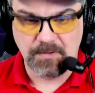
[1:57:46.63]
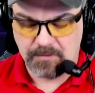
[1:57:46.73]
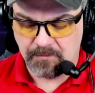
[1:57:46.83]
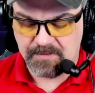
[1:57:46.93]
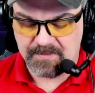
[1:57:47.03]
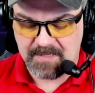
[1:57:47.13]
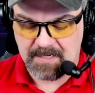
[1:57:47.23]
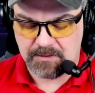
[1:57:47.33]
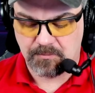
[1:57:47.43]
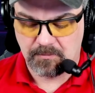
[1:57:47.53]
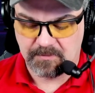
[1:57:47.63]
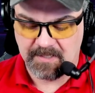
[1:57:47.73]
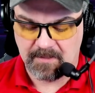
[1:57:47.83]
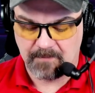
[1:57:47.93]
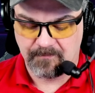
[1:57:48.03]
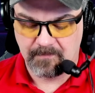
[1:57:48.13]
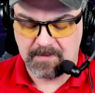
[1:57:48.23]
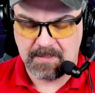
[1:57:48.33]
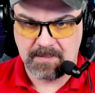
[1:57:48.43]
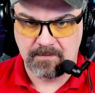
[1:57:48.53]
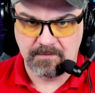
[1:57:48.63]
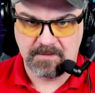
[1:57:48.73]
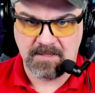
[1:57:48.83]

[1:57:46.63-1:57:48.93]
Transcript: Go to the actual GitHub and